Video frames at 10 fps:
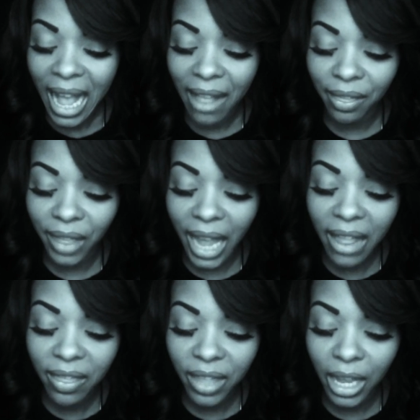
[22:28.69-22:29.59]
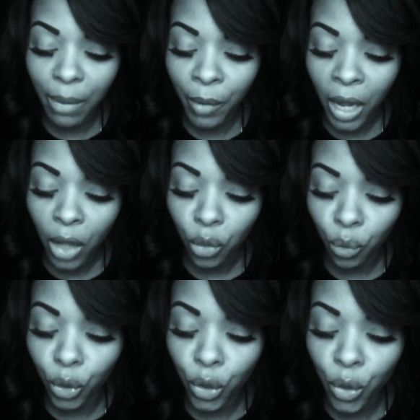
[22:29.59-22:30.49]
and led them
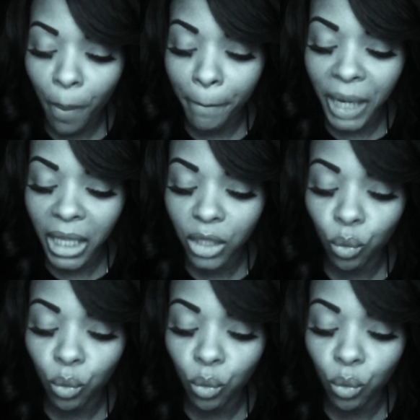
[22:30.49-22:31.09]
through much